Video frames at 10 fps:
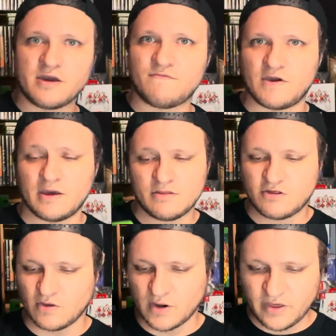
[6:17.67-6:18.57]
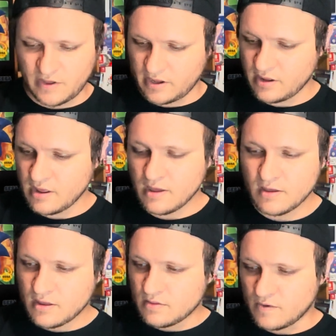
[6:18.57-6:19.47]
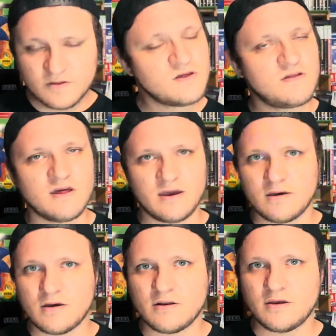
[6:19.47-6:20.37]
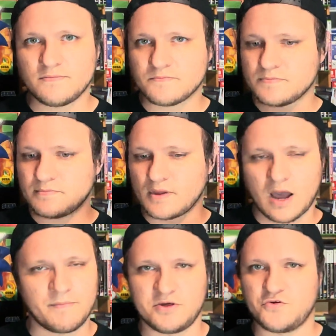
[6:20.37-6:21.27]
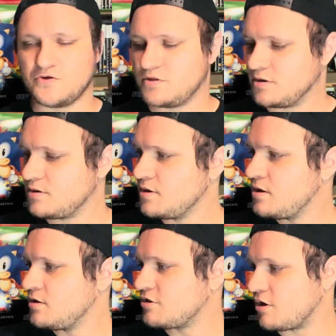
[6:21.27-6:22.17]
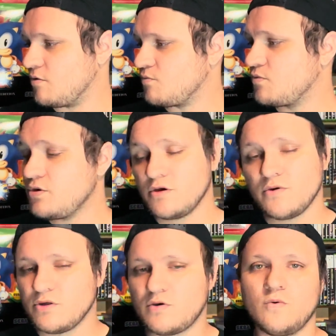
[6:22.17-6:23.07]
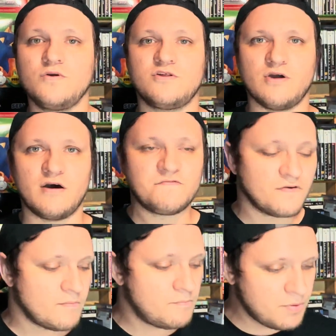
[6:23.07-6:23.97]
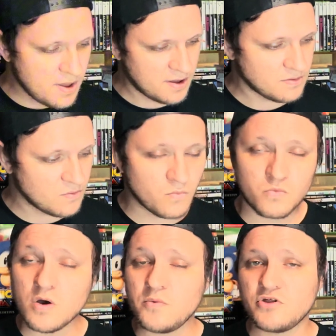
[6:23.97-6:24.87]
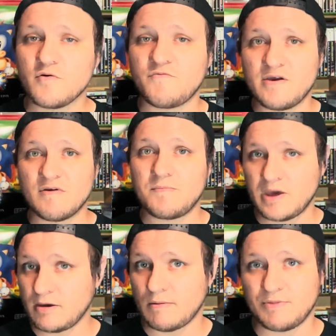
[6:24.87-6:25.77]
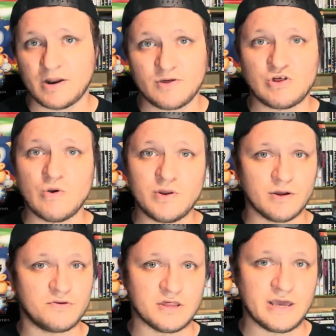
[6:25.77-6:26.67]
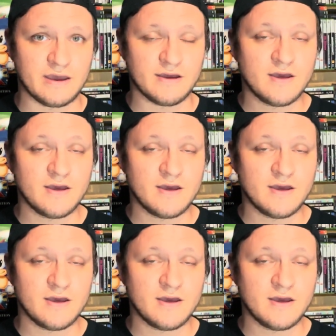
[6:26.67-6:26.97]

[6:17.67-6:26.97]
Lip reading: fan, so anything listed Sega on it, I'm interested. So, really, really cool stuff. But what was your favorite pickup that I showed here today?